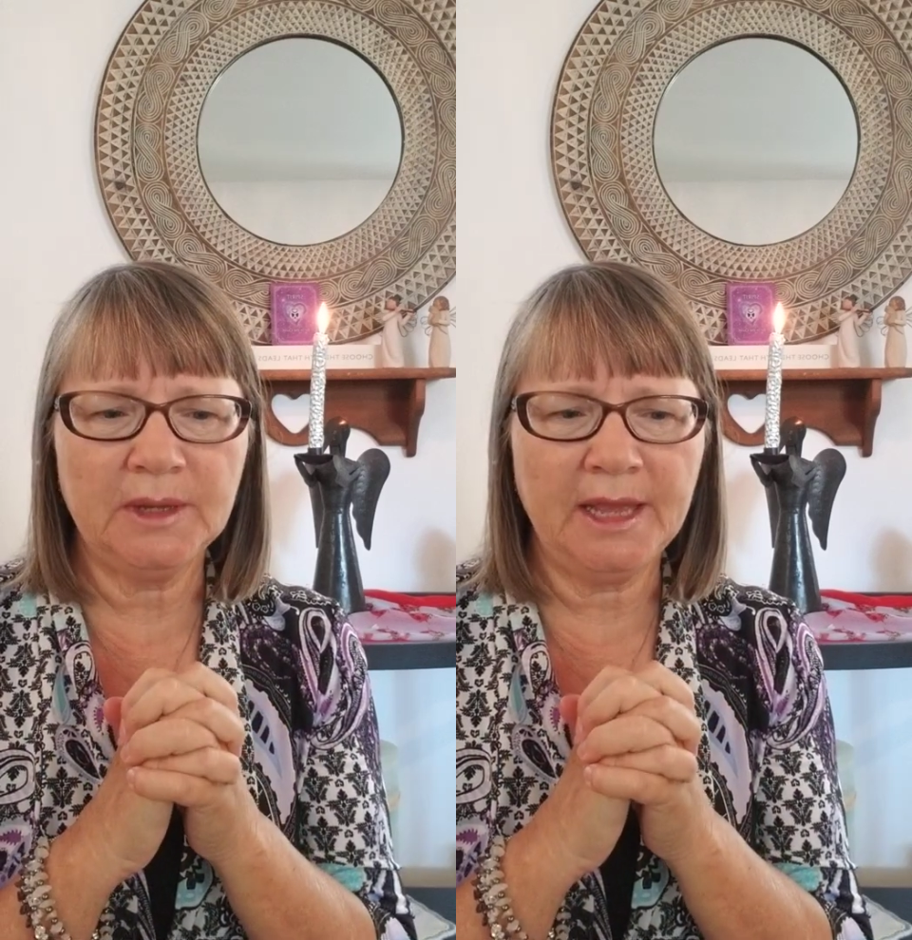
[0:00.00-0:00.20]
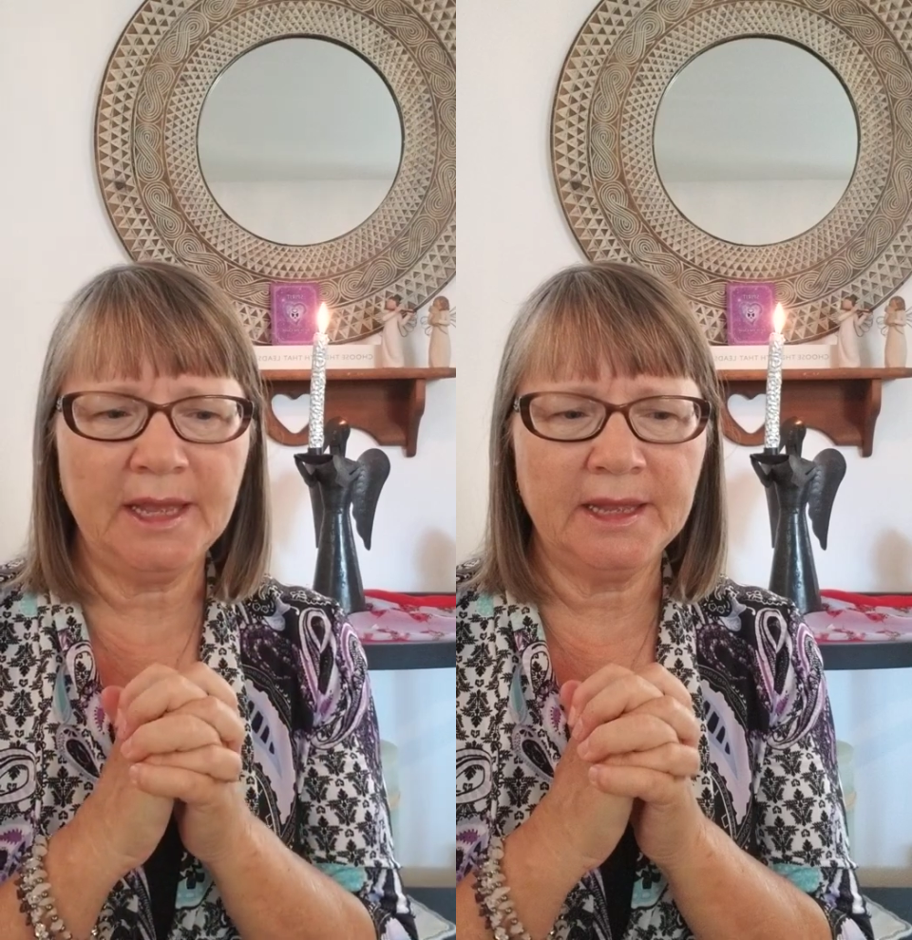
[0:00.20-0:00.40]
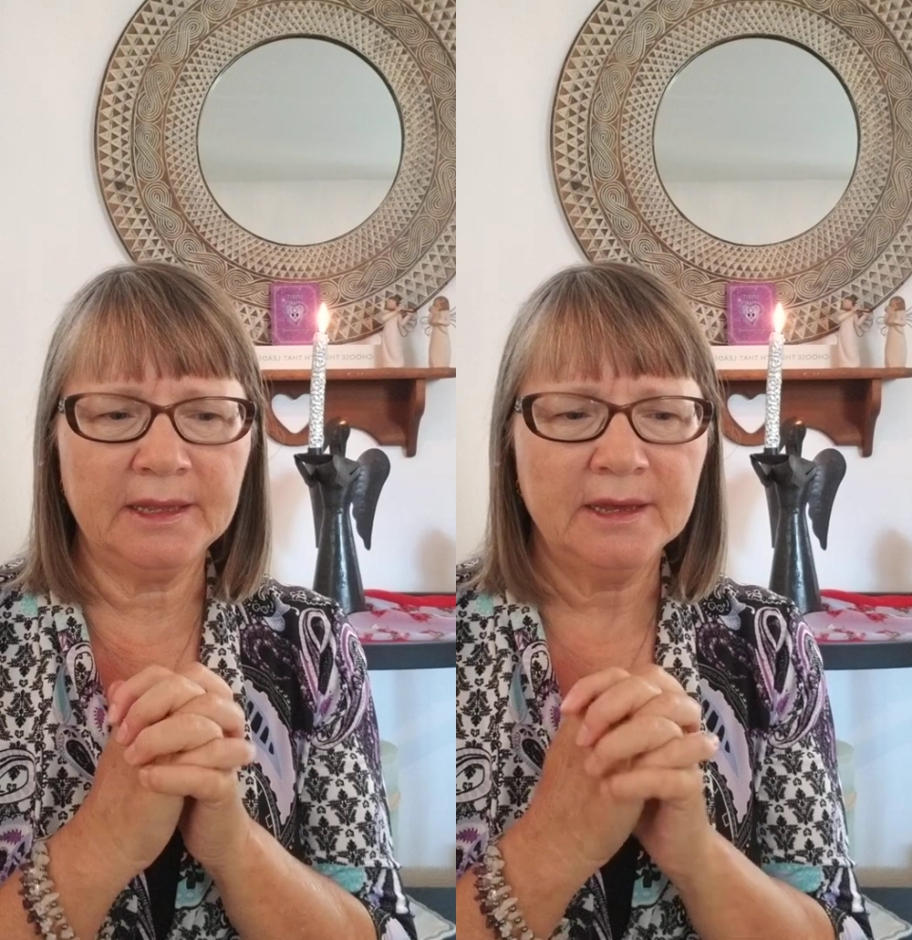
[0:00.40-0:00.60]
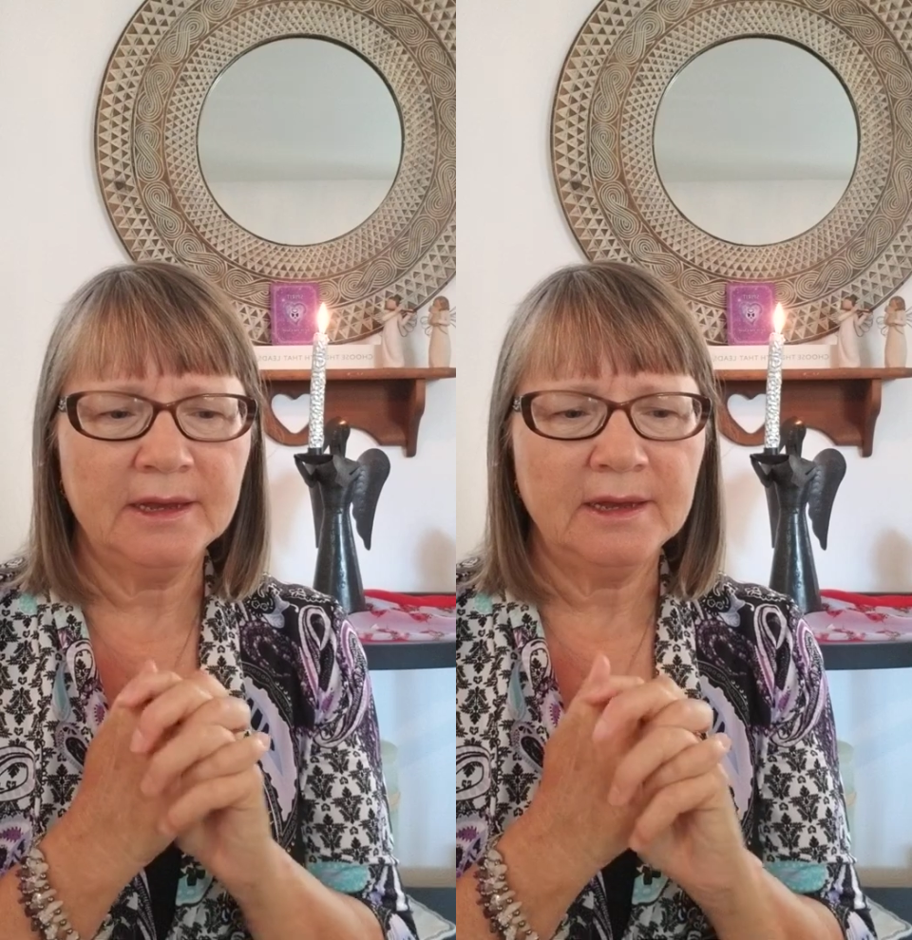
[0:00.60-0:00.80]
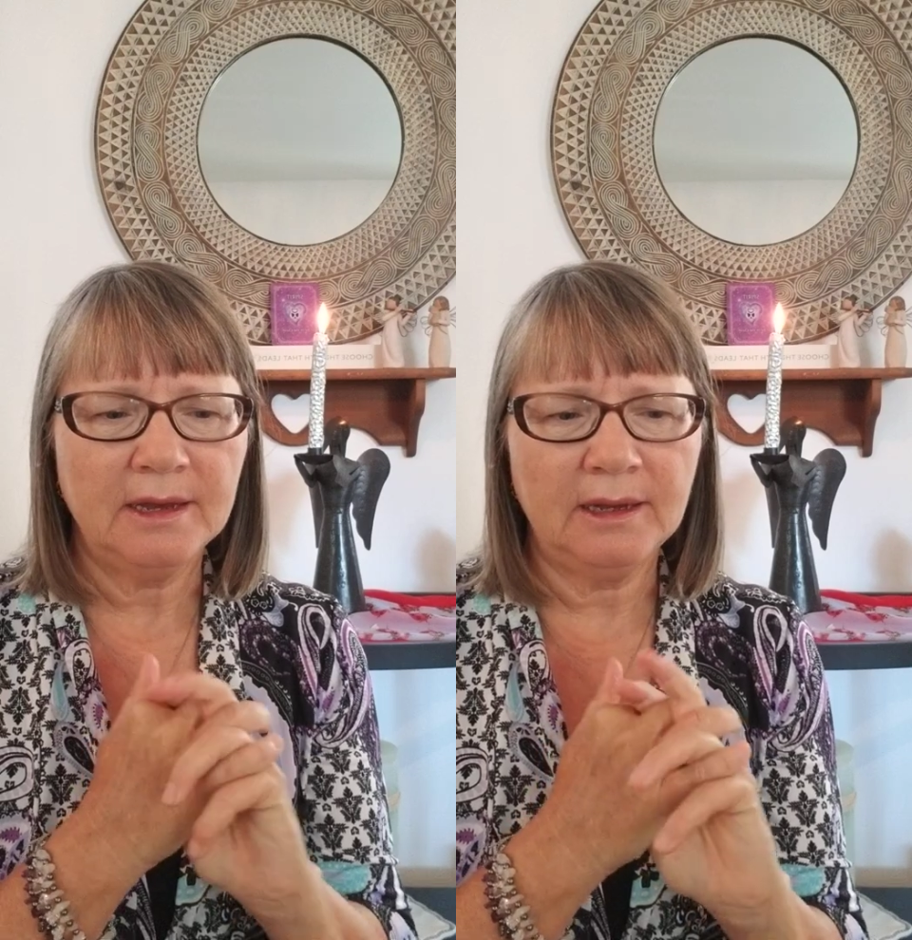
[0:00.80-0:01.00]

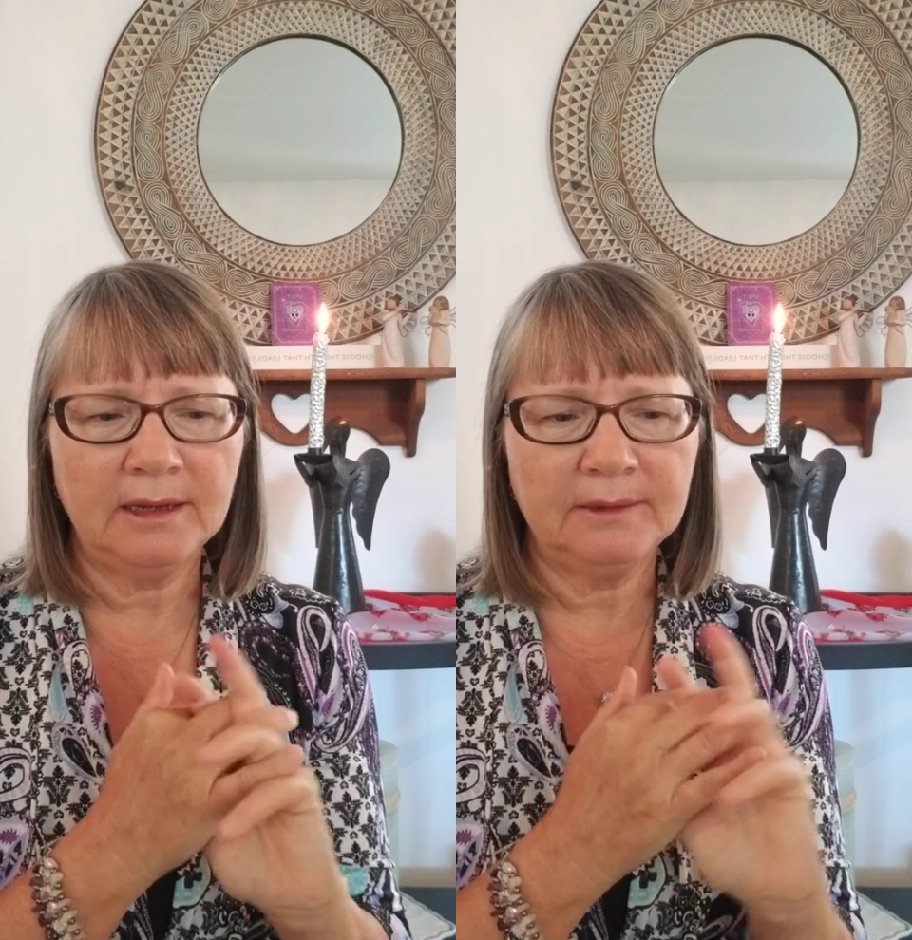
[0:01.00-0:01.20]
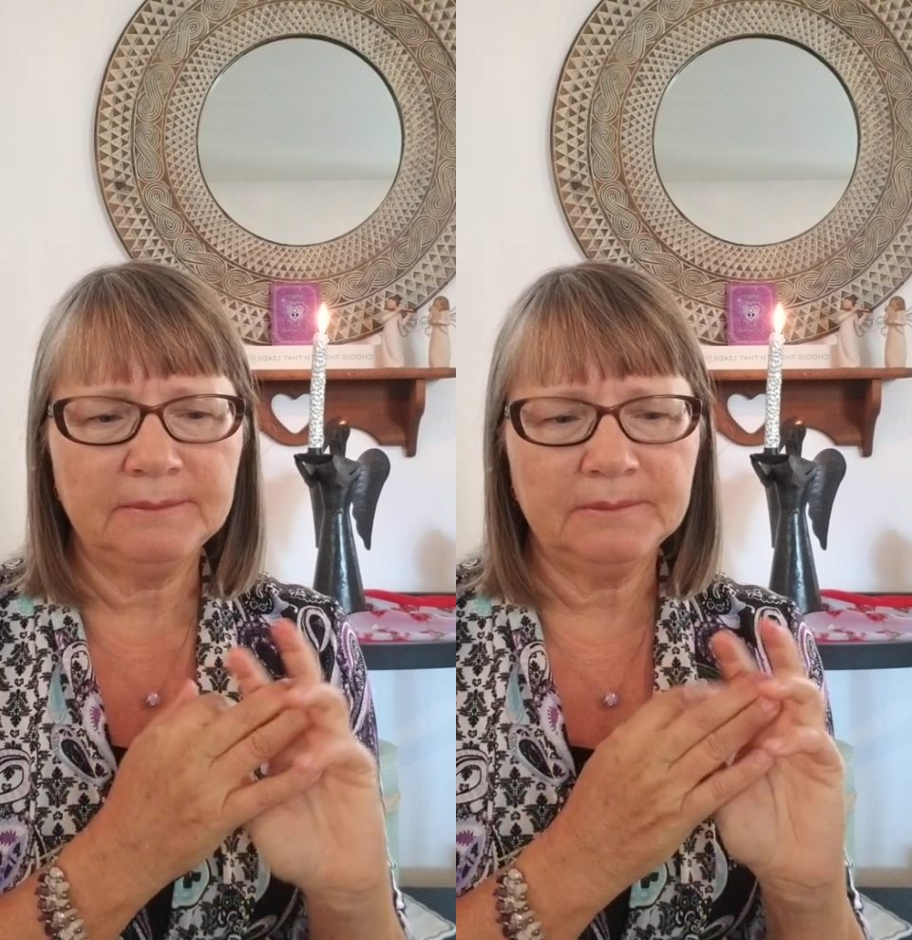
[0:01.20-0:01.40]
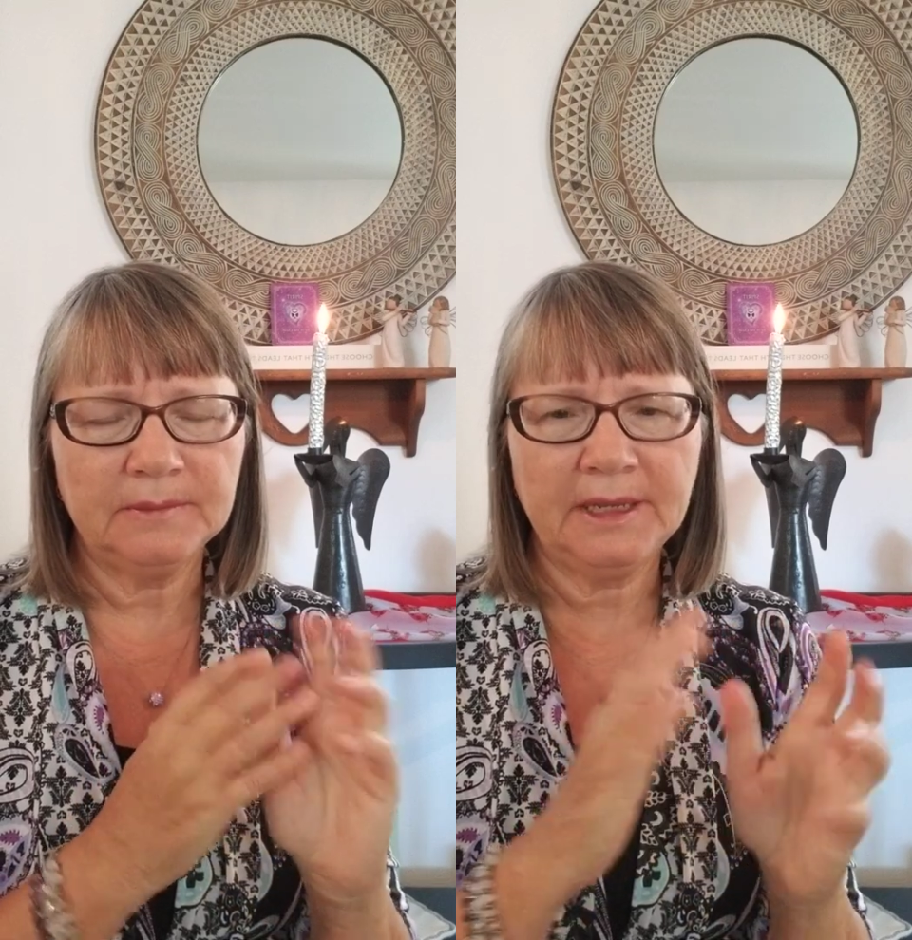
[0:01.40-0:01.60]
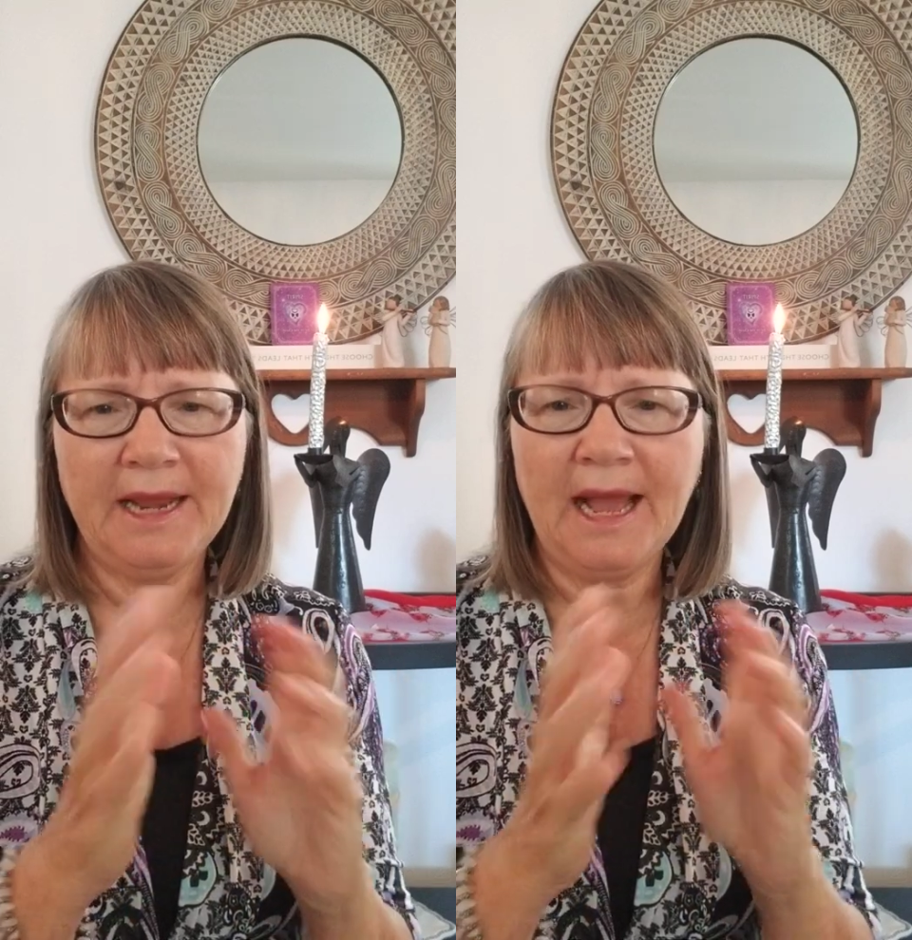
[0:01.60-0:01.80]
an